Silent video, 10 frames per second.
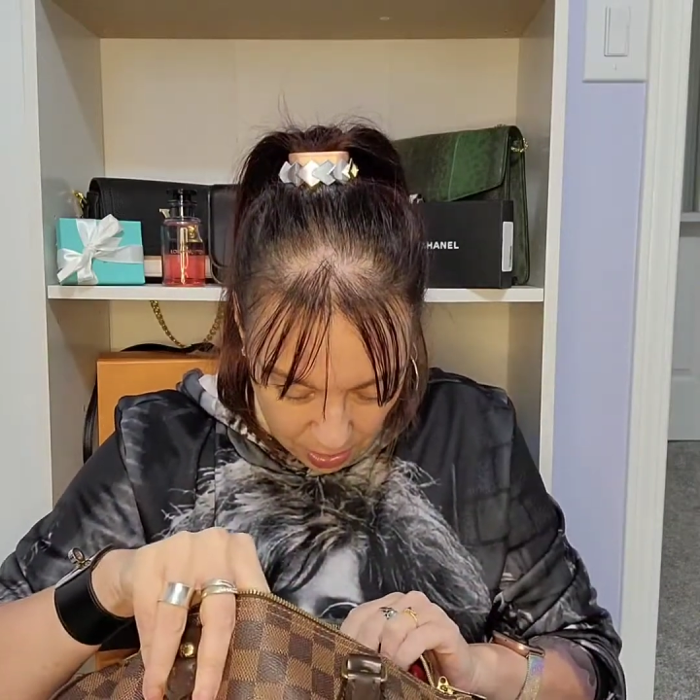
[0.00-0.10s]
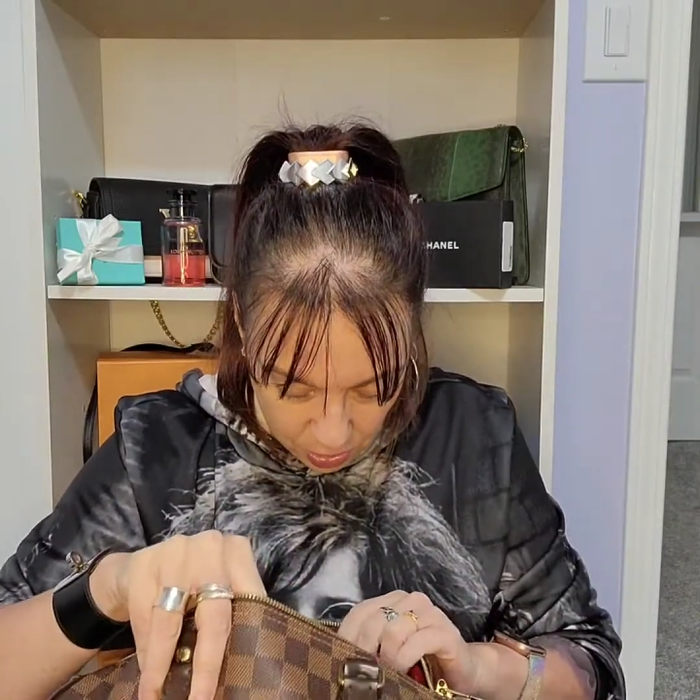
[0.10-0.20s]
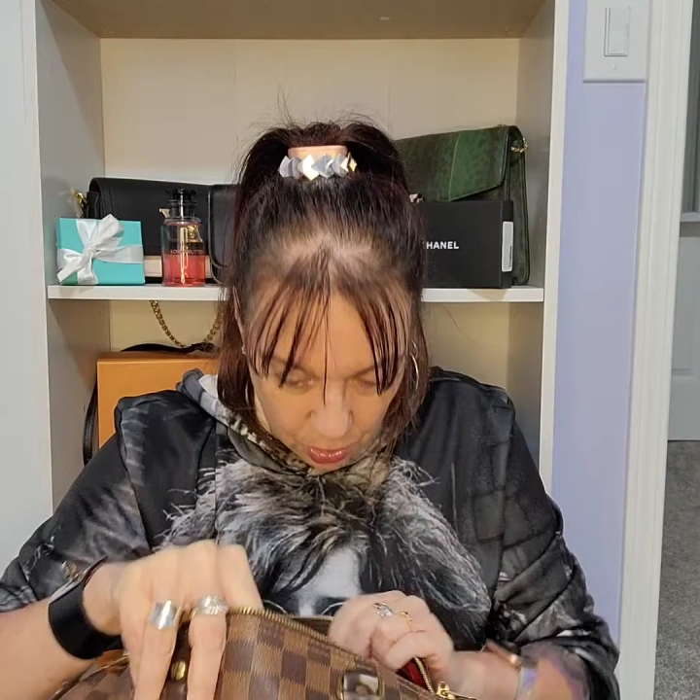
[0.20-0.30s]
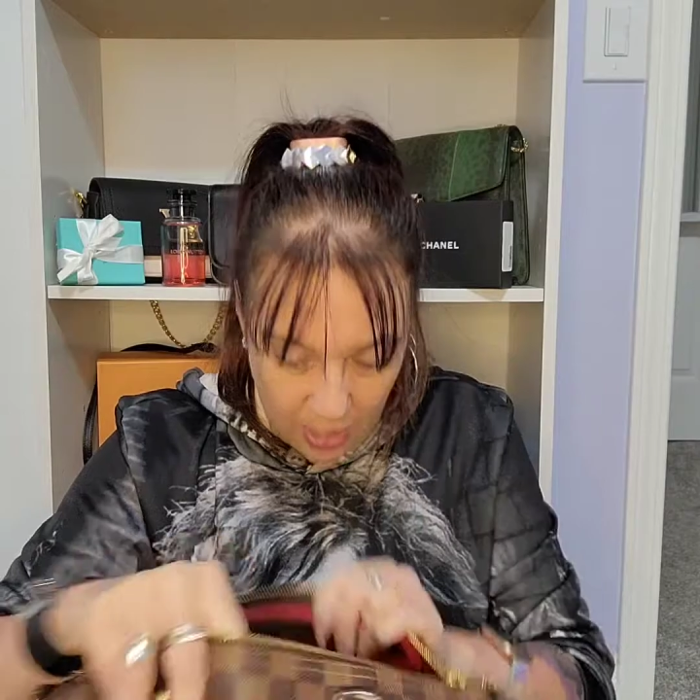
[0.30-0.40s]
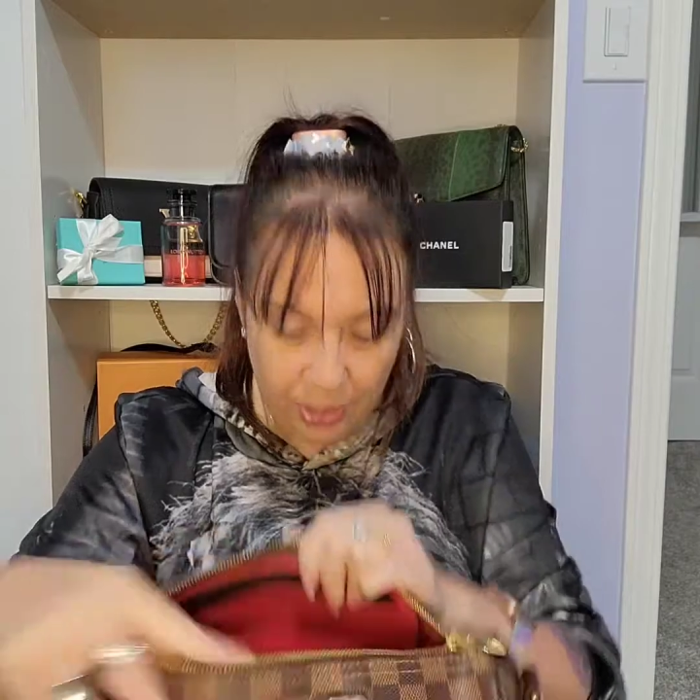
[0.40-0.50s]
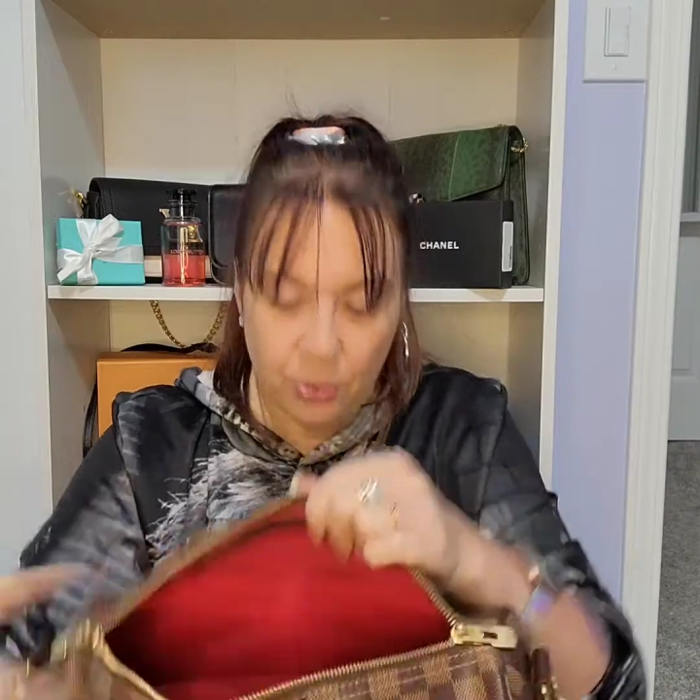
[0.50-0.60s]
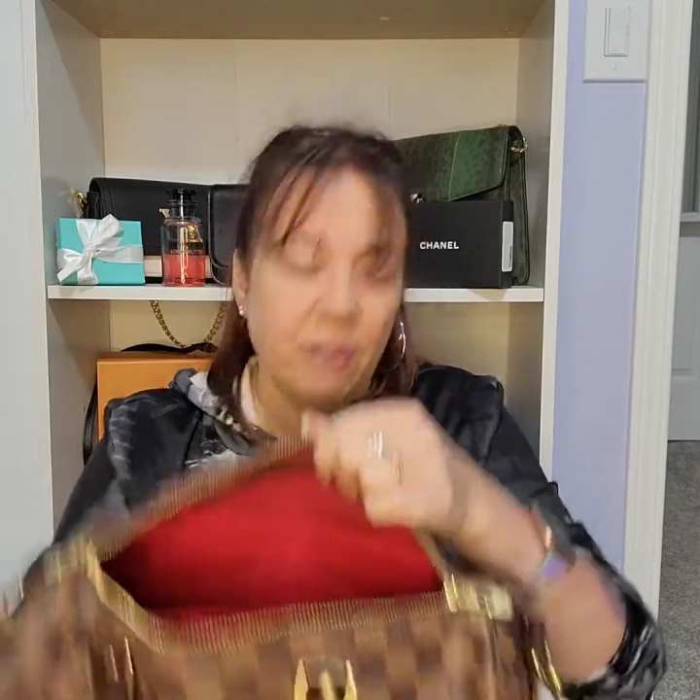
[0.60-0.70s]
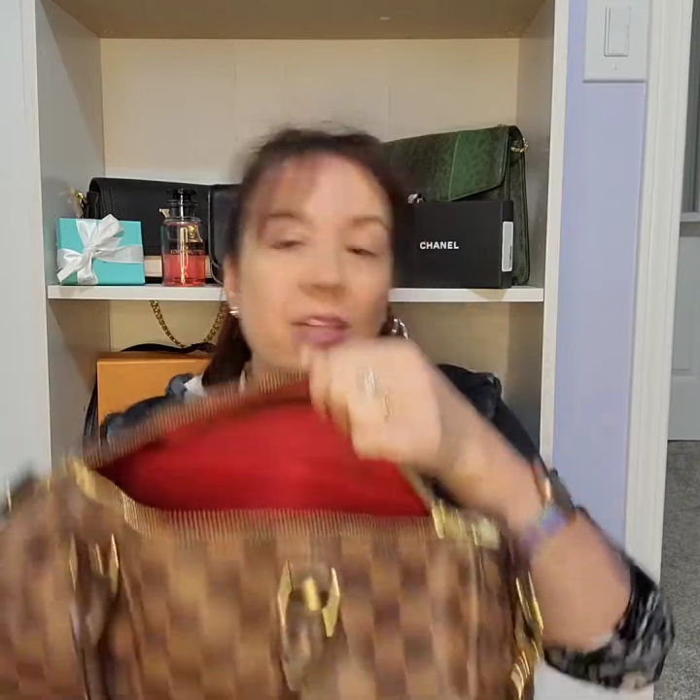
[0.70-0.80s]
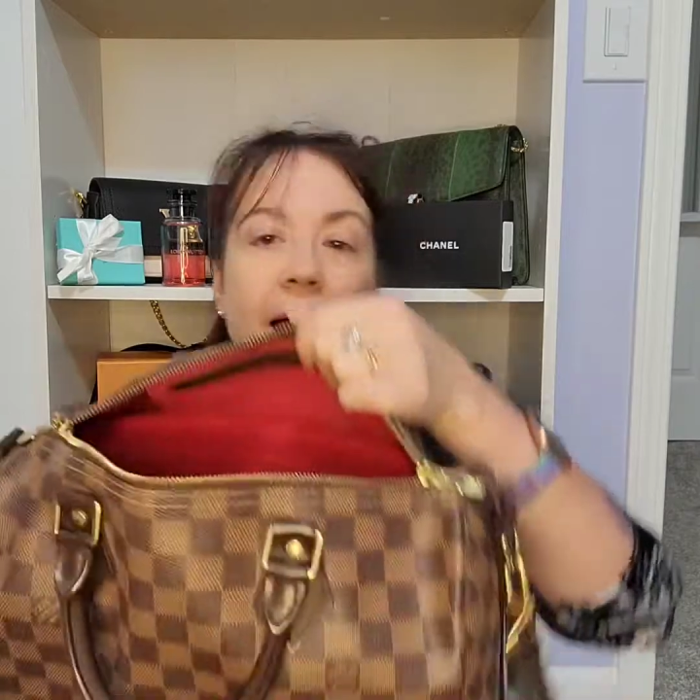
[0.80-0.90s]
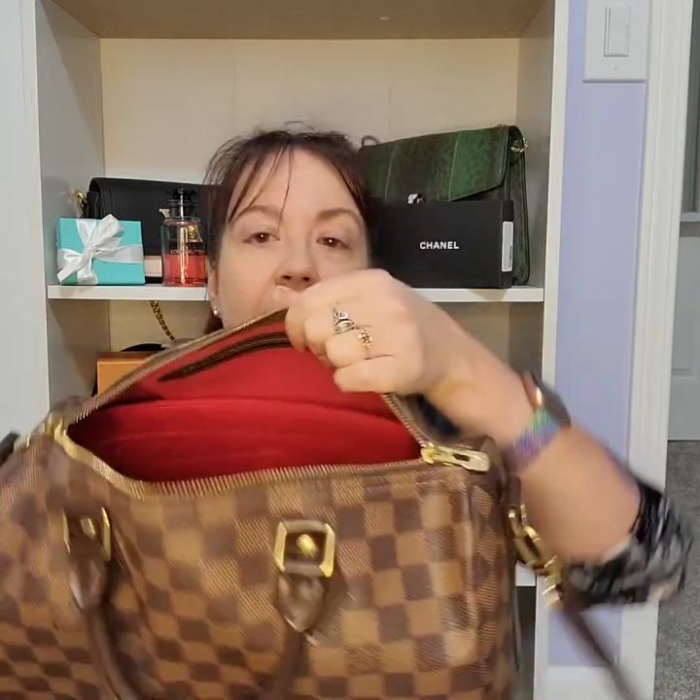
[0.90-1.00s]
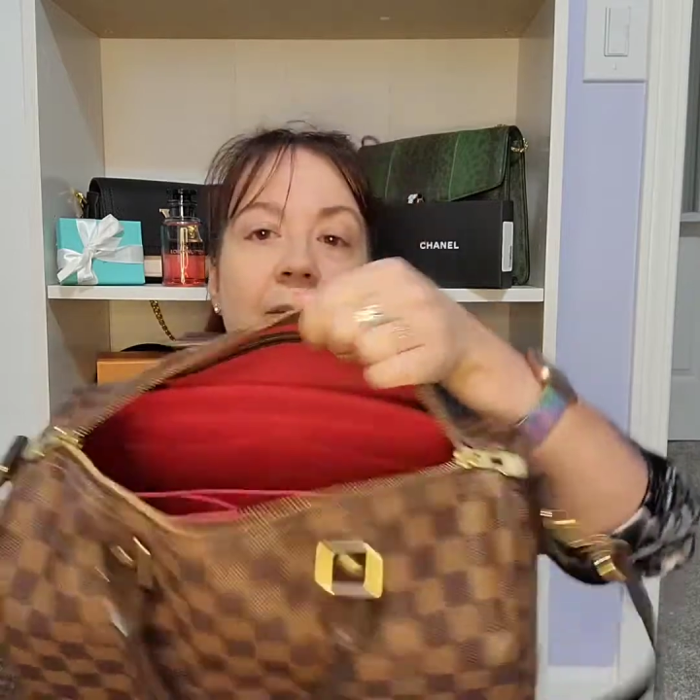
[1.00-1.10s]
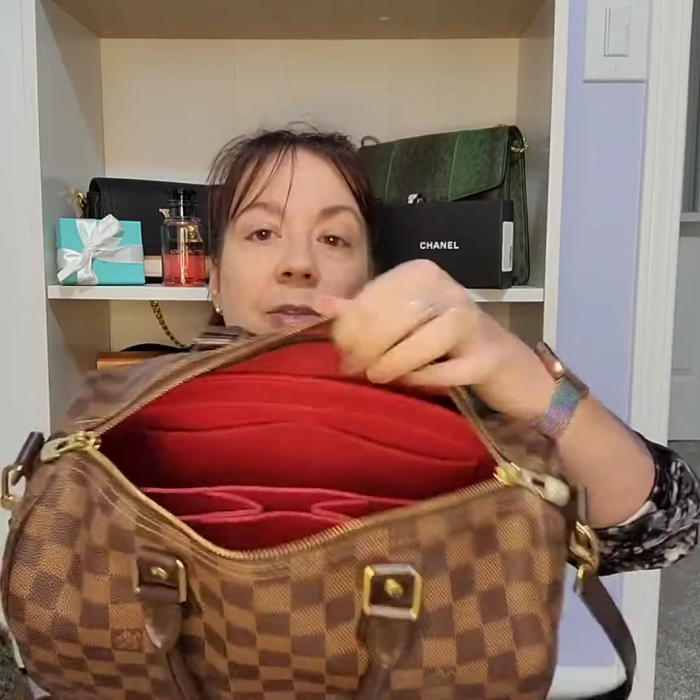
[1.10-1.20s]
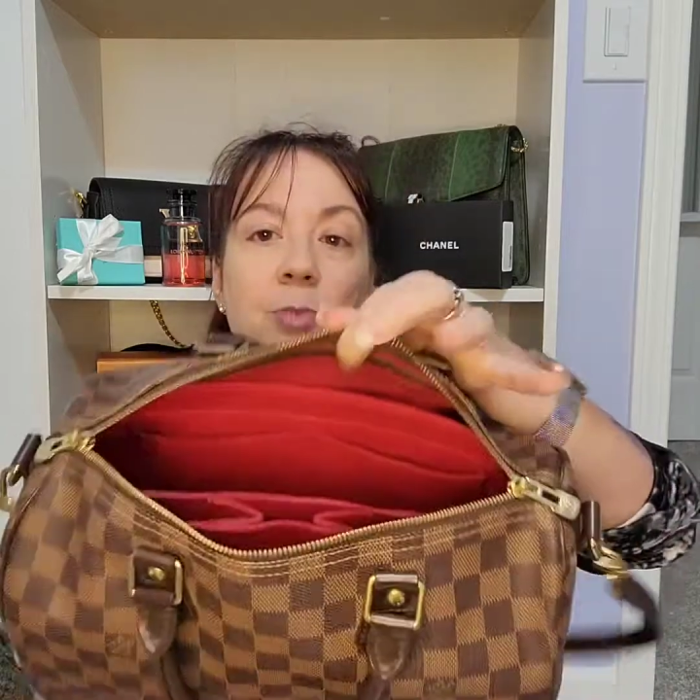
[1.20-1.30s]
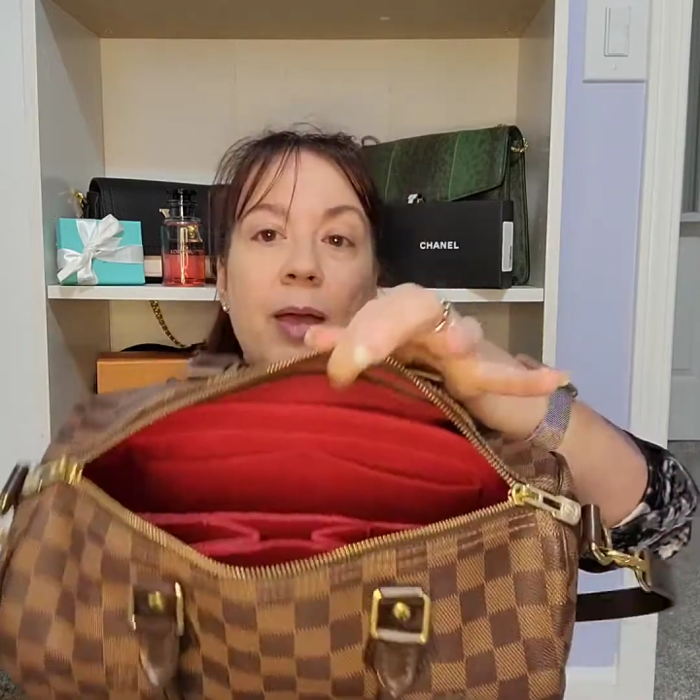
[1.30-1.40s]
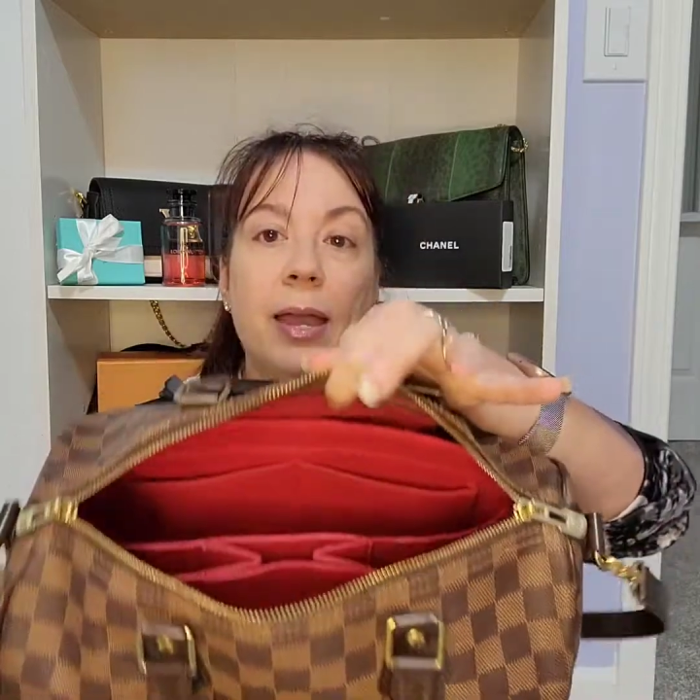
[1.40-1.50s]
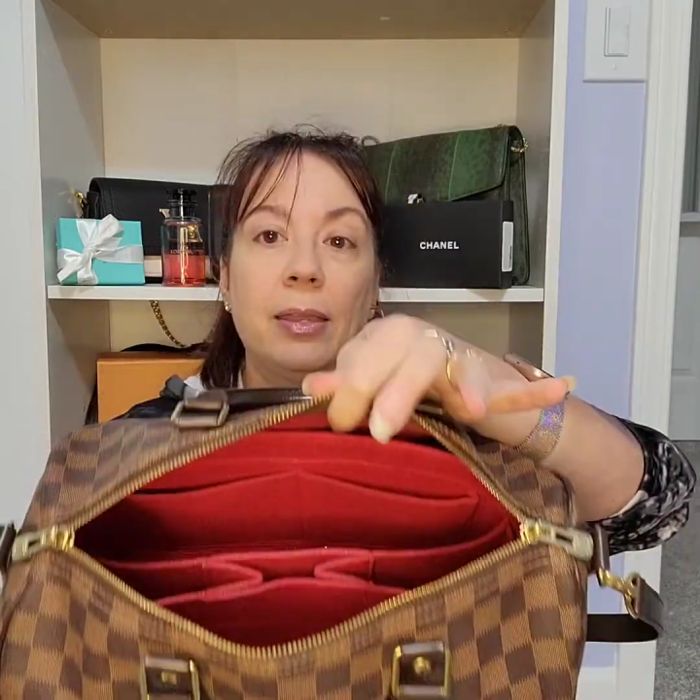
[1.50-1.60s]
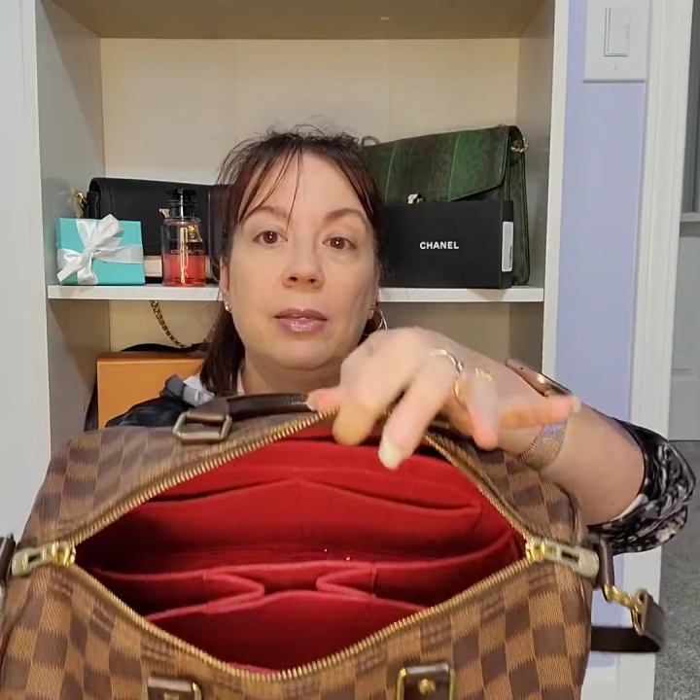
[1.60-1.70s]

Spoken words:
So I do have that in this bag,